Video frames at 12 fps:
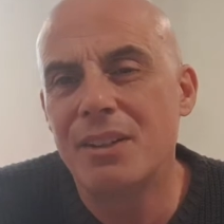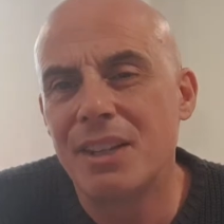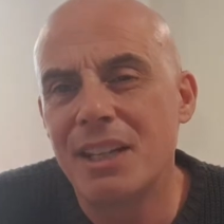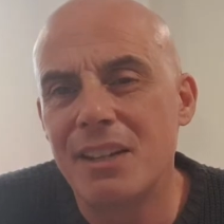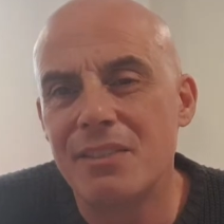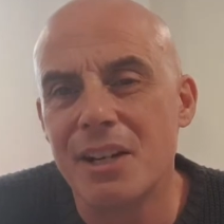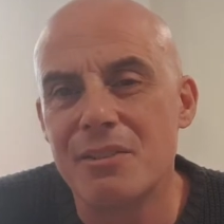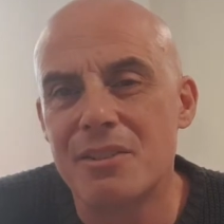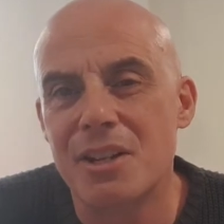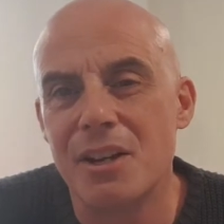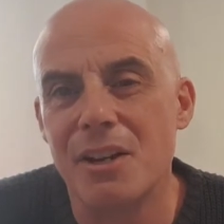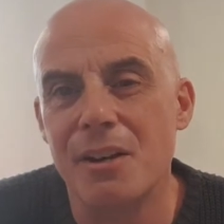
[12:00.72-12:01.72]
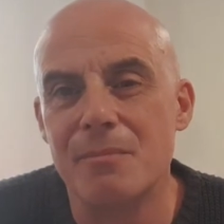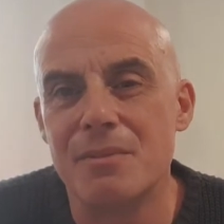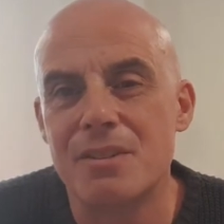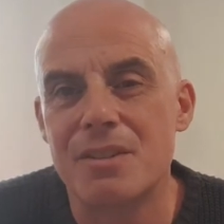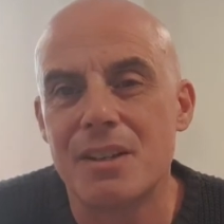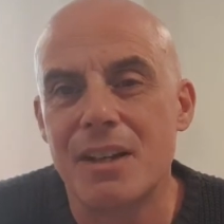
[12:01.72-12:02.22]
think in those
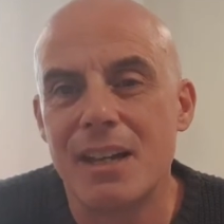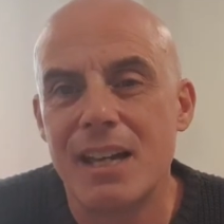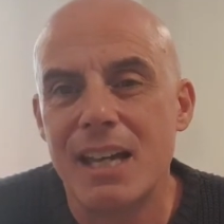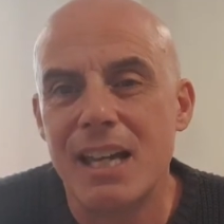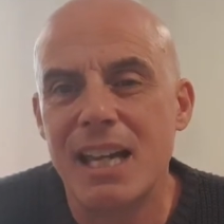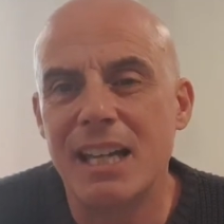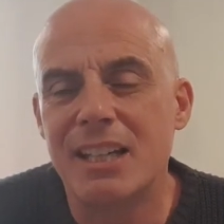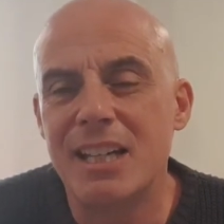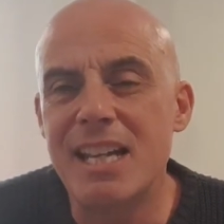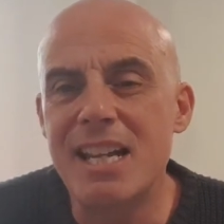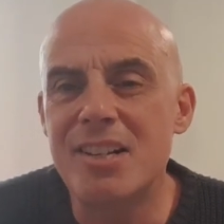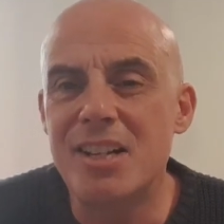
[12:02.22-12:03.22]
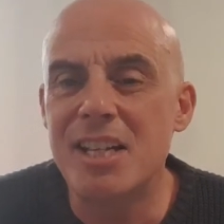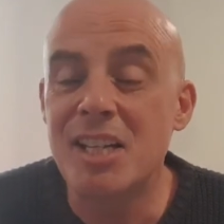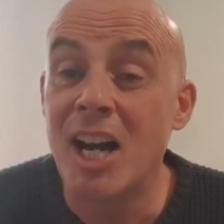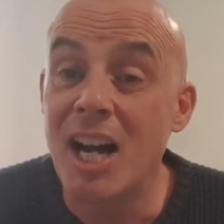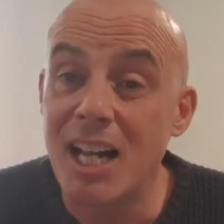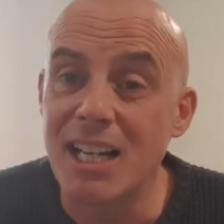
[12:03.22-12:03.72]
terms, it can easily
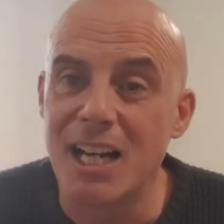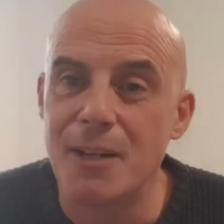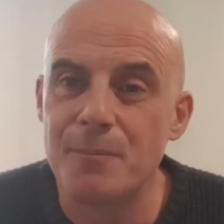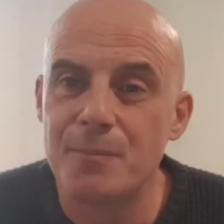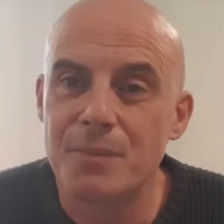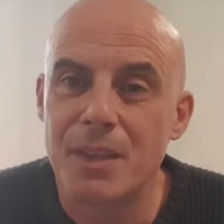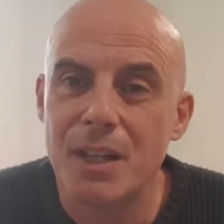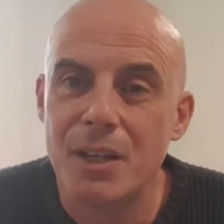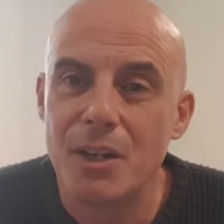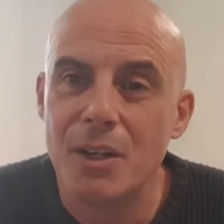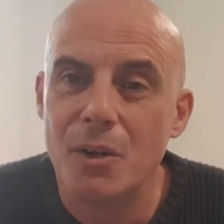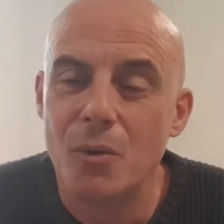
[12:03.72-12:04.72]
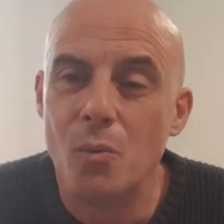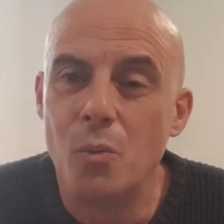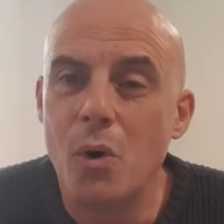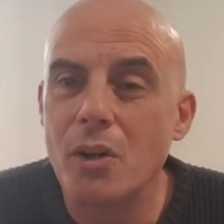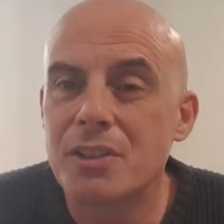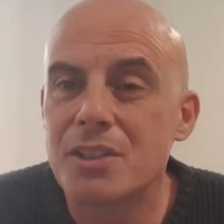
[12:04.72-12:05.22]
colour
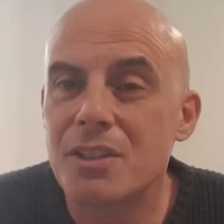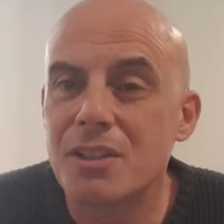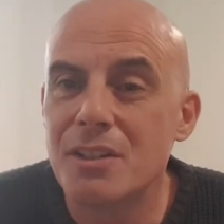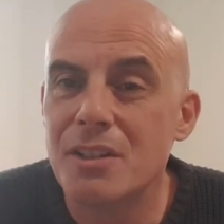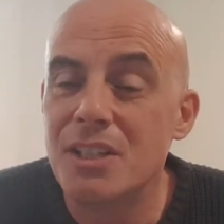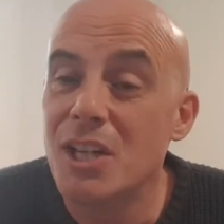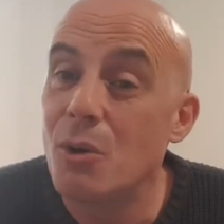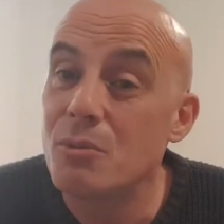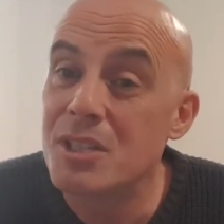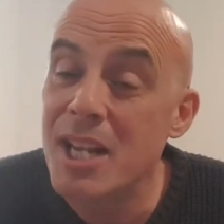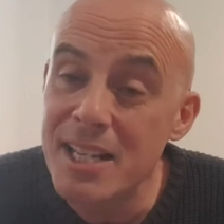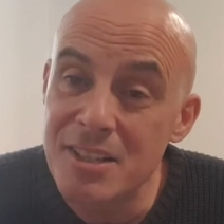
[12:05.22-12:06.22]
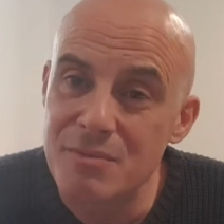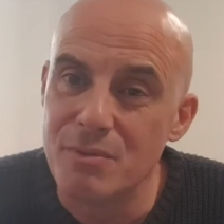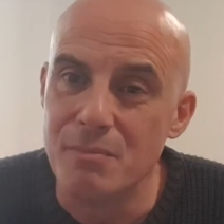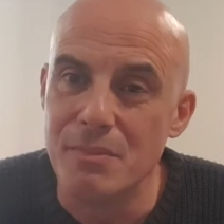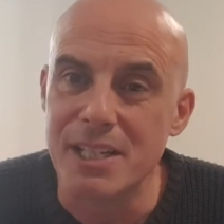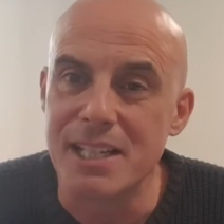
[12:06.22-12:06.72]
what the Old
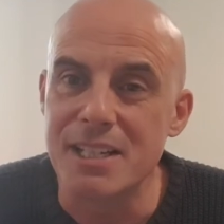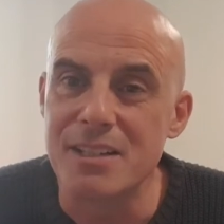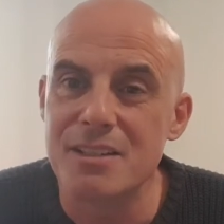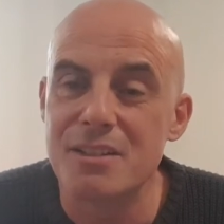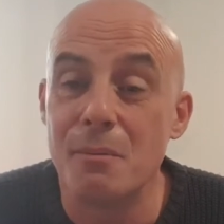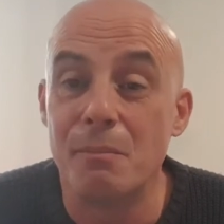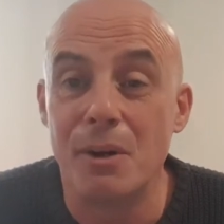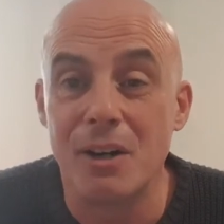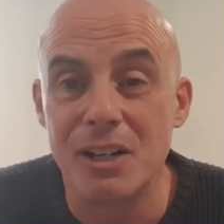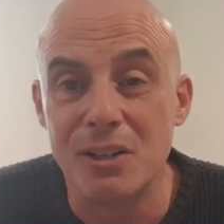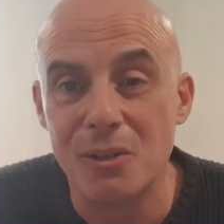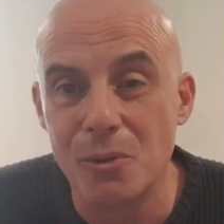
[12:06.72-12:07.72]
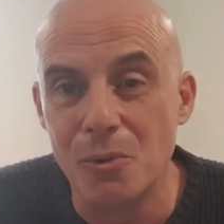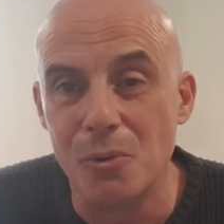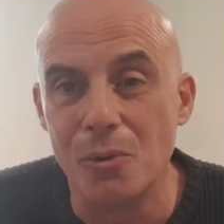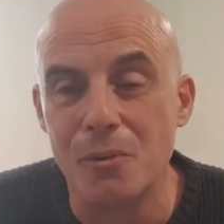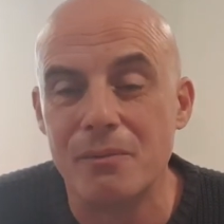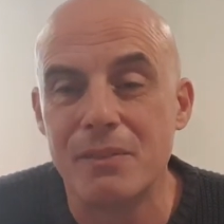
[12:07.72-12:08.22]
Testament means by
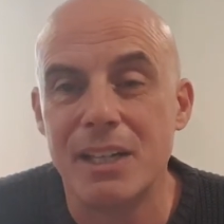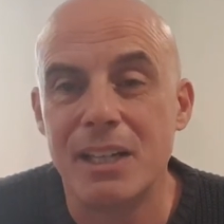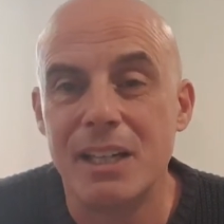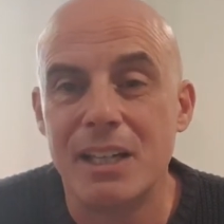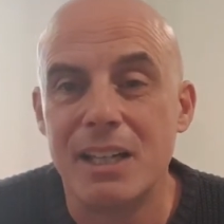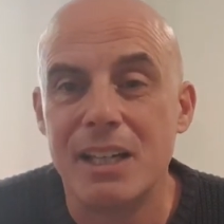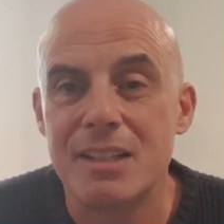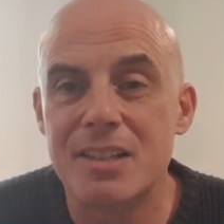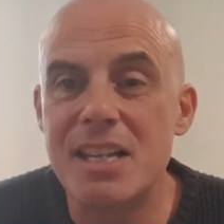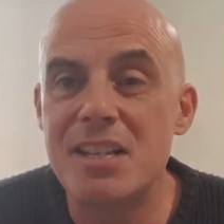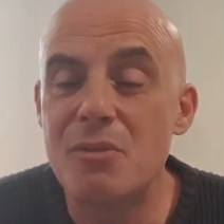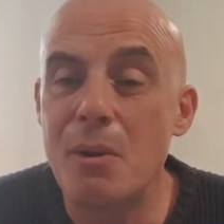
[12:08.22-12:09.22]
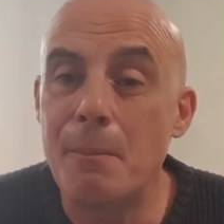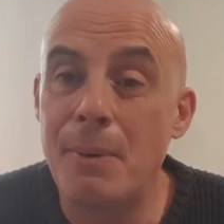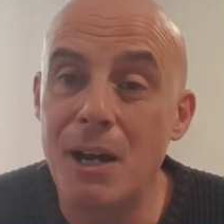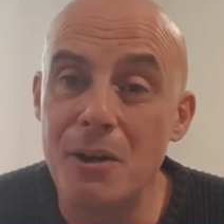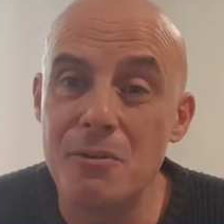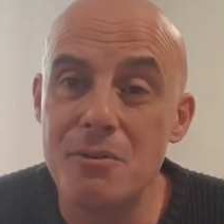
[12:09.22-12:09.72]
law. It's easy to
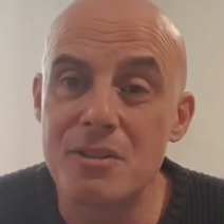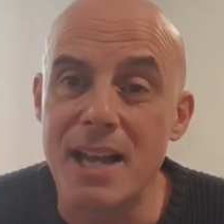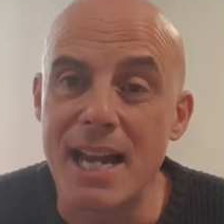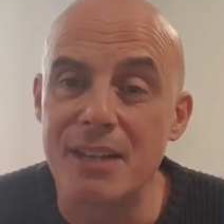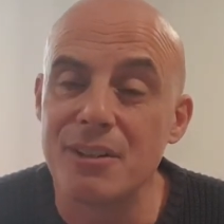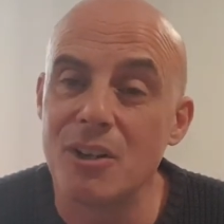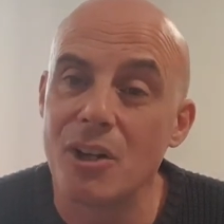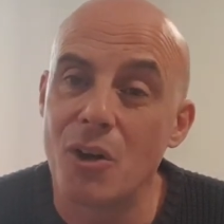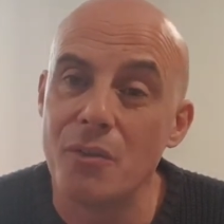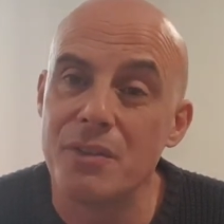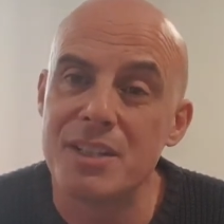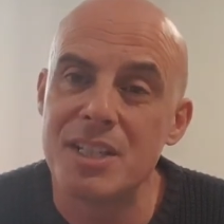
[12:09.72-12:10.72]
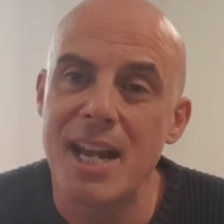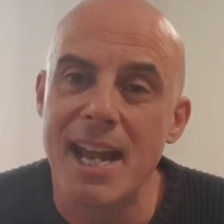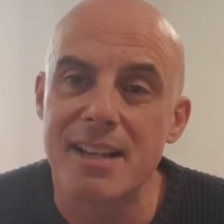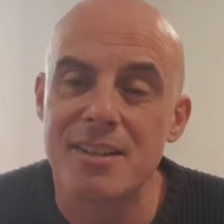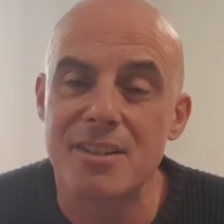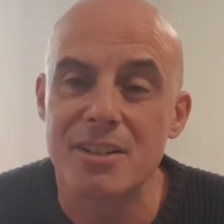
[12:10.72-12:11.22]
impose that, if you like, on the
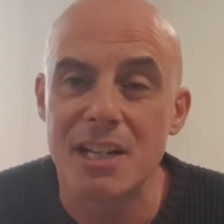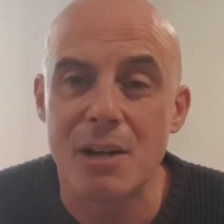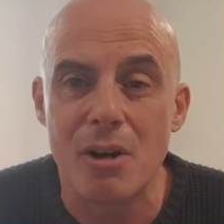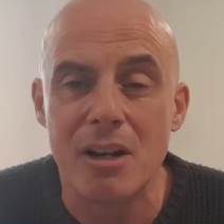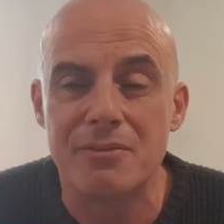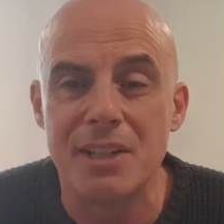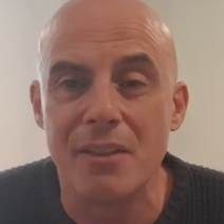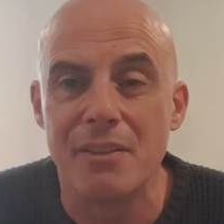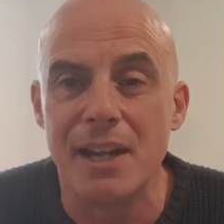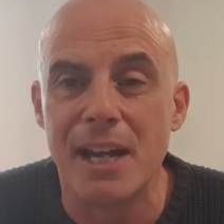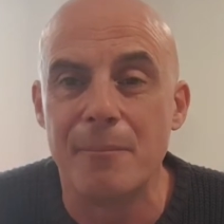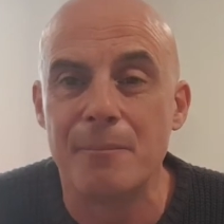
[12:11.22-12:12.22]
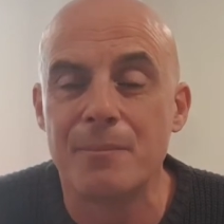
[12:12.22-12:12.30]
text. And I know I've done that.